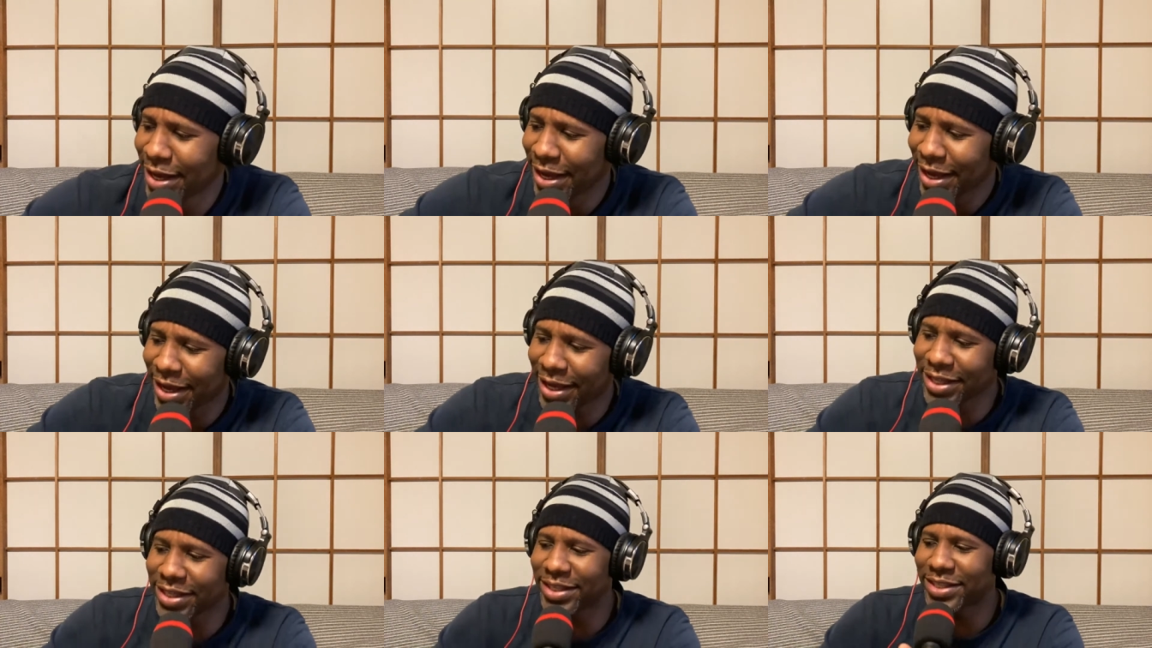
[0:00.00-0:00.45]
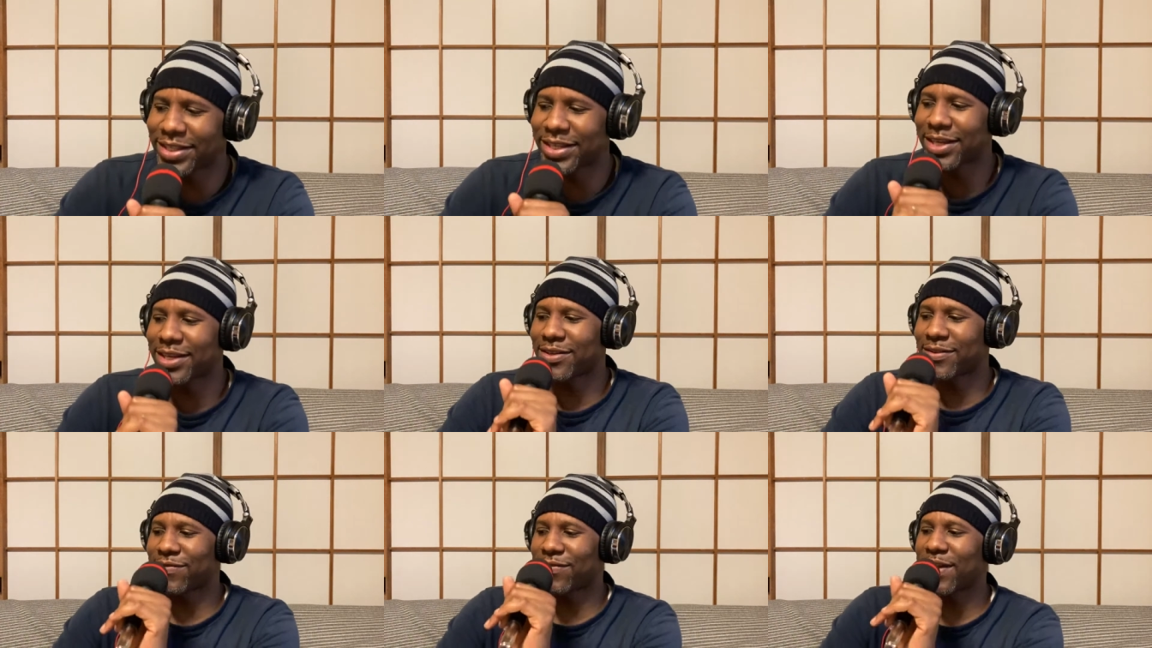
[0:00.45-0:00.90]

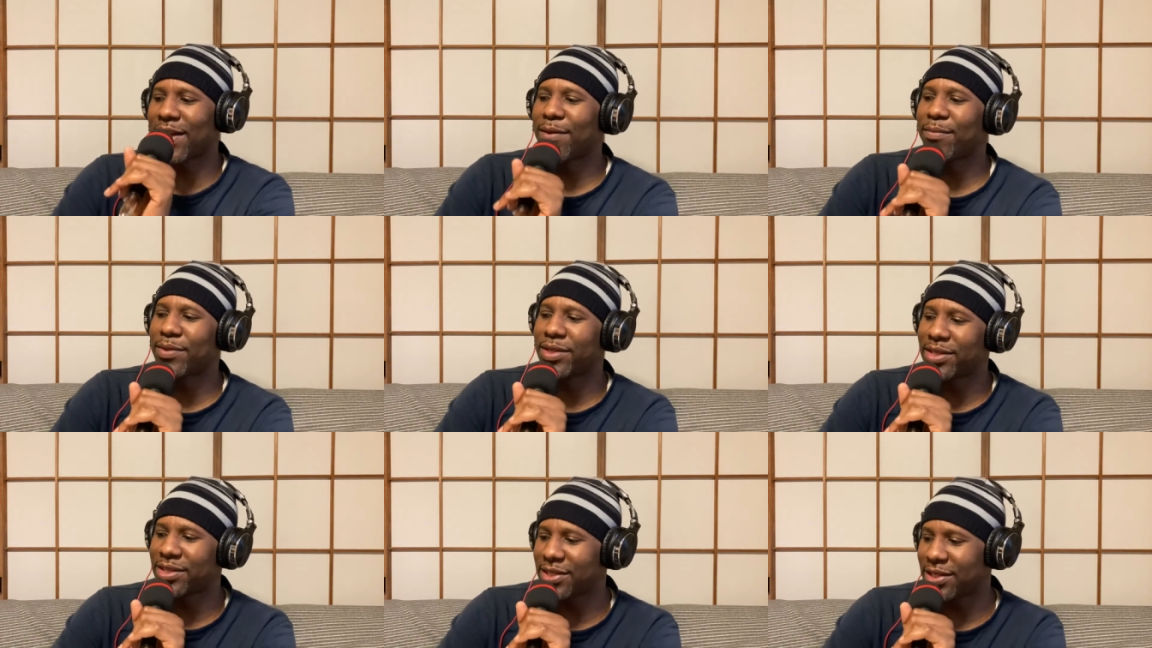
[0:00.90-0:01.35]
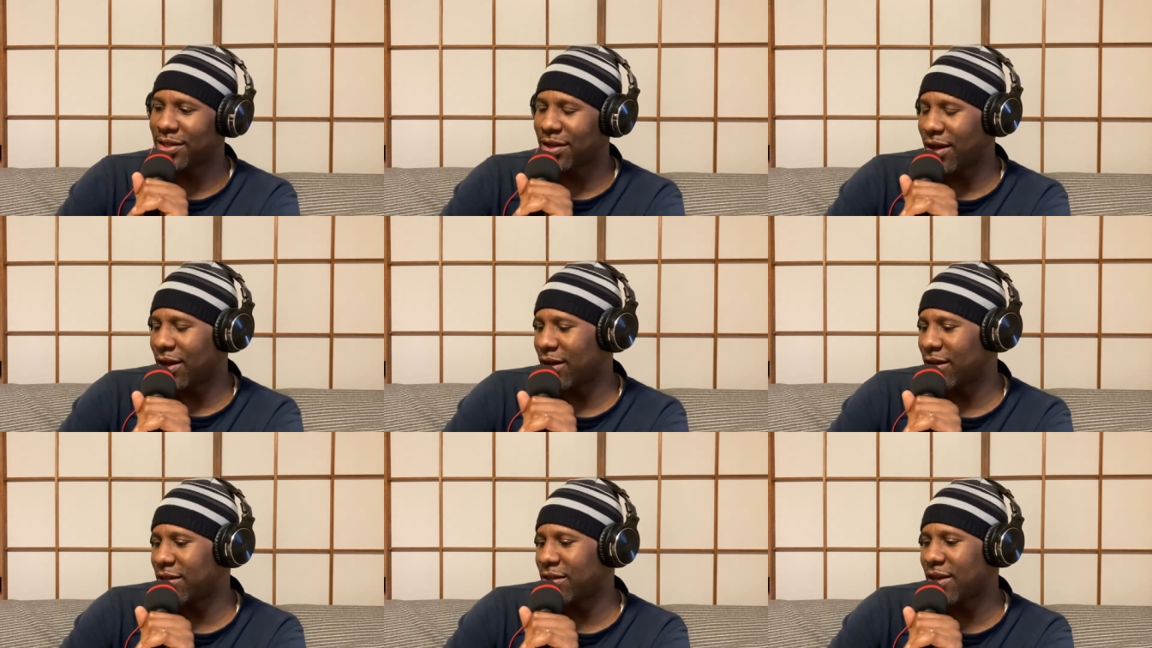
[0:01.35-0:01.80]
86 family
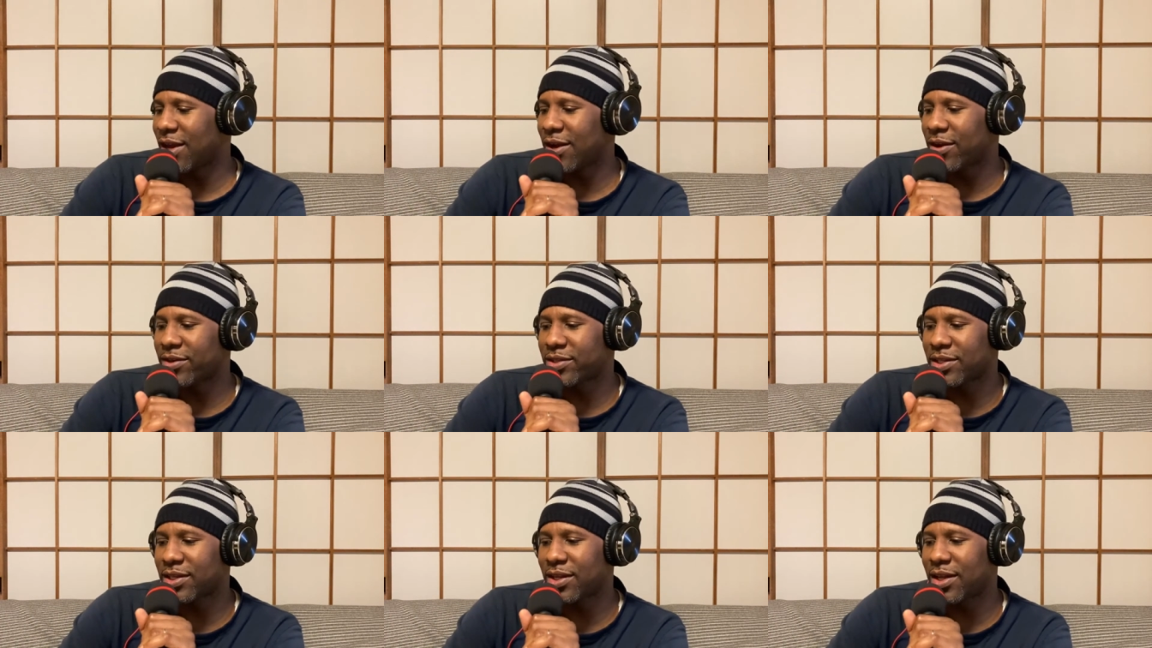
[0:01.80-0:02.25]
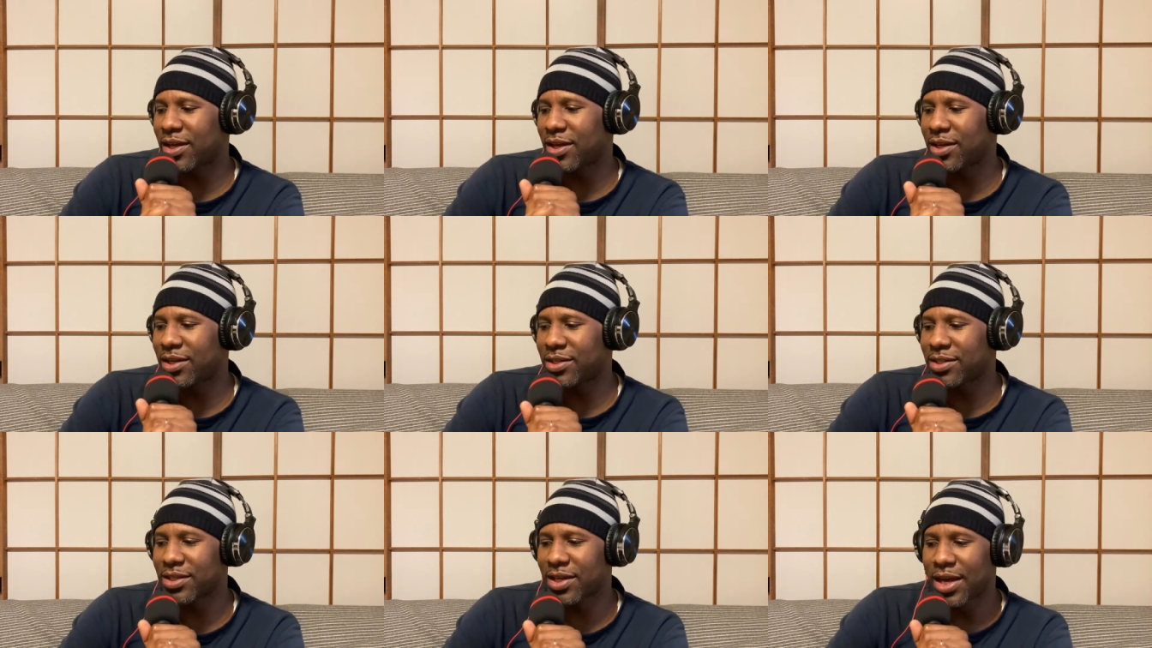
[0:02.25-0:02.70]
salon, hair
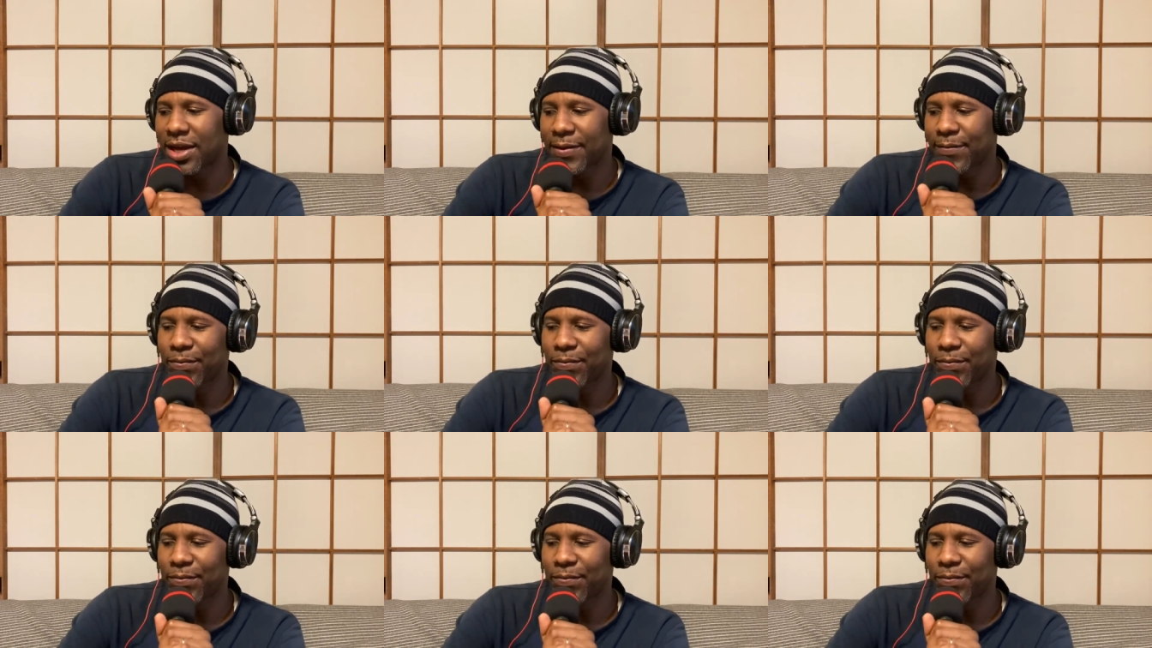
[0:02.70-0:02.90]
salons.